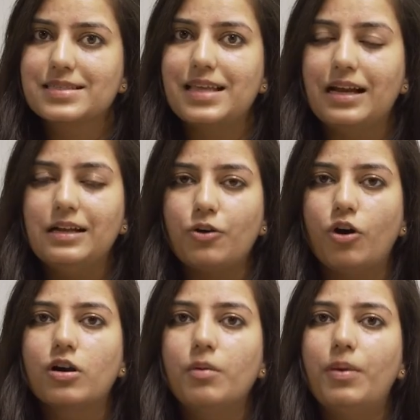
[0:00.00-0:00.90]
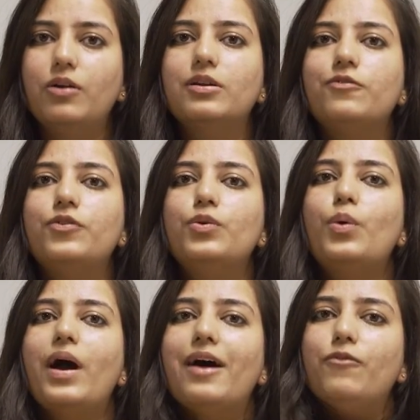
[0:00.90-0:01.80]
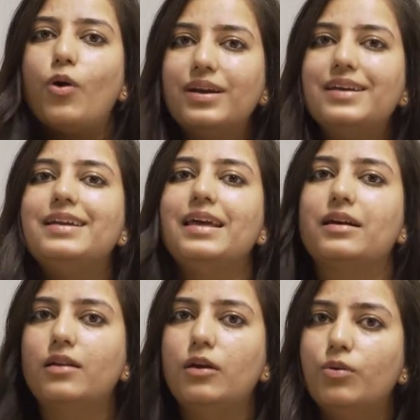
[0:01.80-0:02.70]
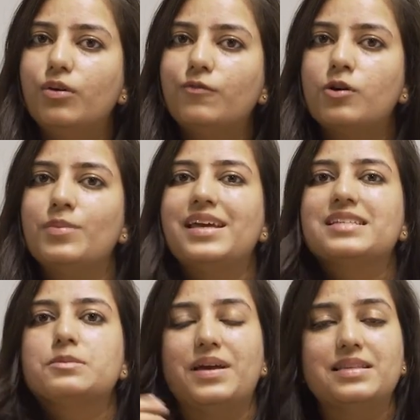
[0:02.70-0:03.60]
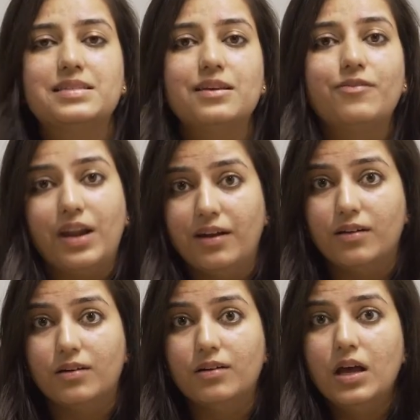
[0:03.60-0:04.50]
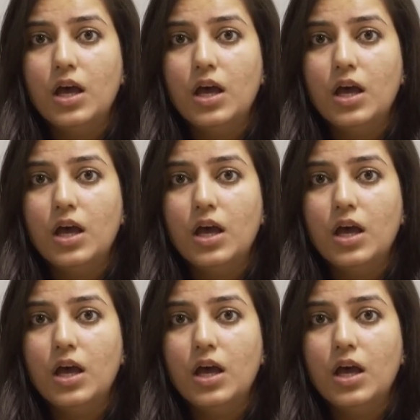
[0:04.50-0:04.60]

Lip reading: That will talk about if you have already taken a loan from an expensive lender